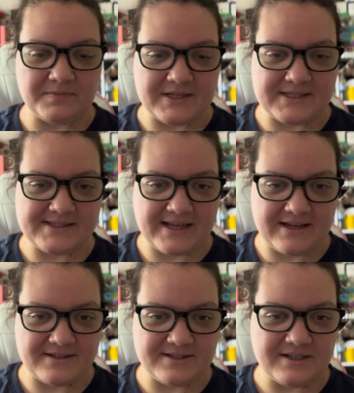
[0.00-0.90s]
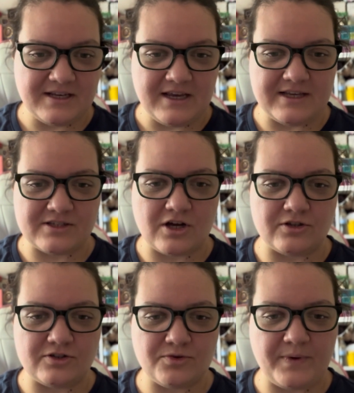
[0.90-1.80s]
scent is
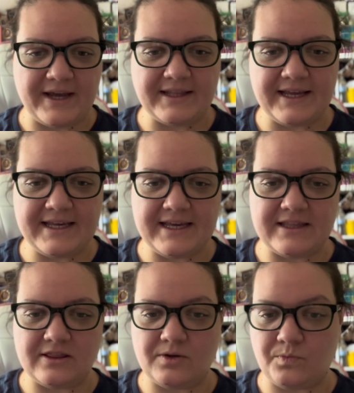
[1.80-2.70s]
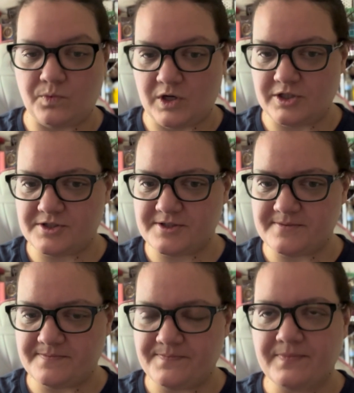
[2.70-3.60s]
called Twilight in the Woods,
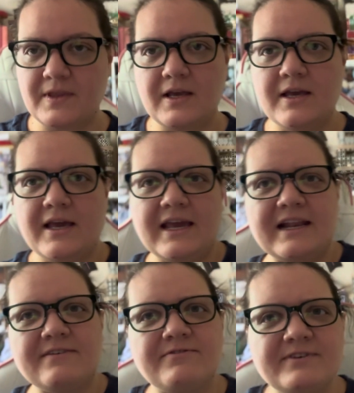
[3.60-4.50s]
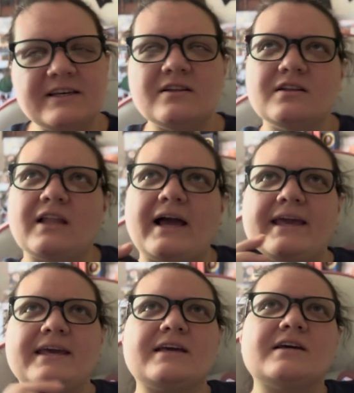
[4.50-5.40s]
and I feel
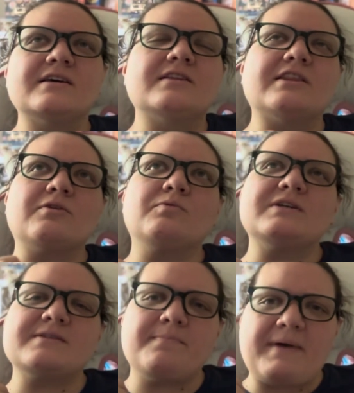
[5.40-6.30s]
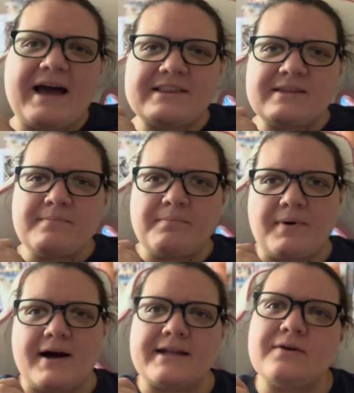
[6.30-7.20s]
like there was a Bath and
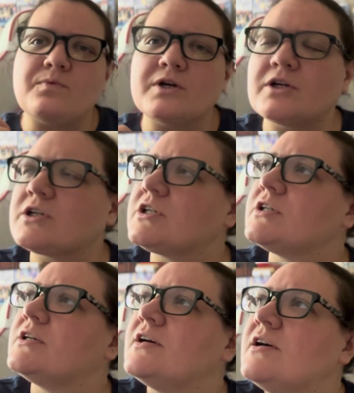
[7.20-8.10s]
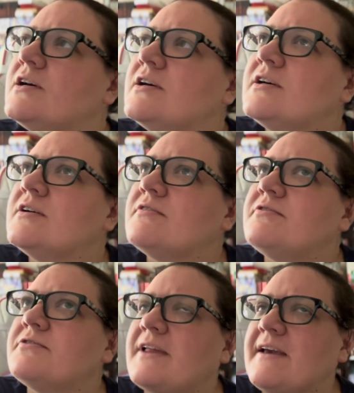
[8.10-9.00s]
Body Works
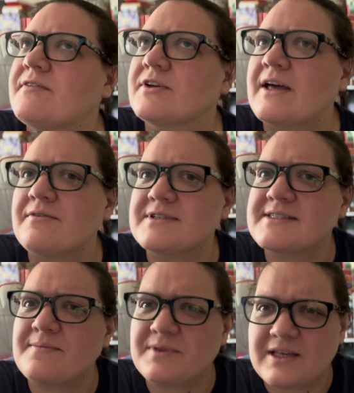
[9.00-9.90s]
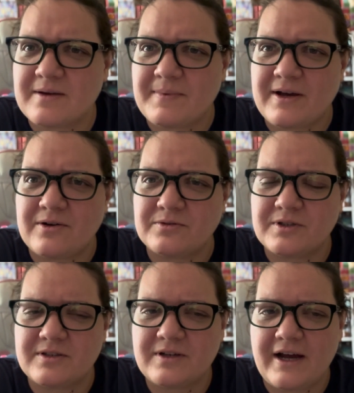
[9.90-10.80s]
flavor that was something about
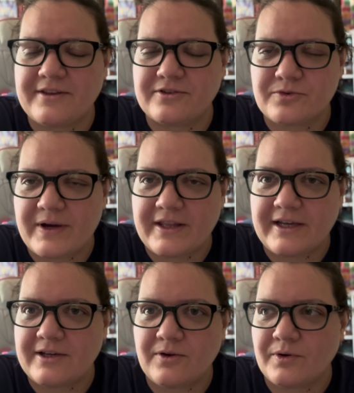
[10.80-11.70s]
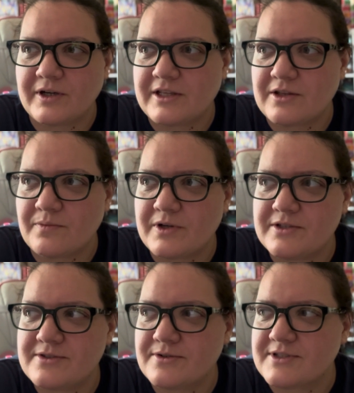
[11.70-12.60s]
either Twilight or in the
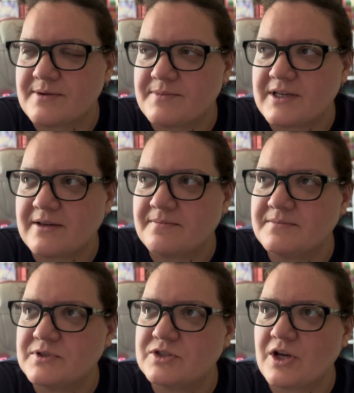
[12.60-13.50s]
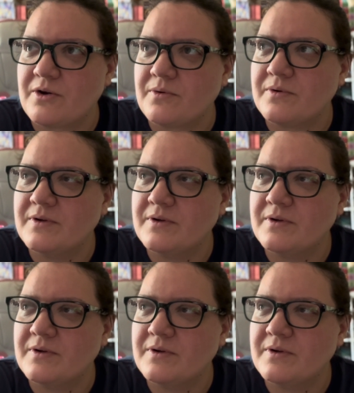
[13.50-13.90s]
woods or something, so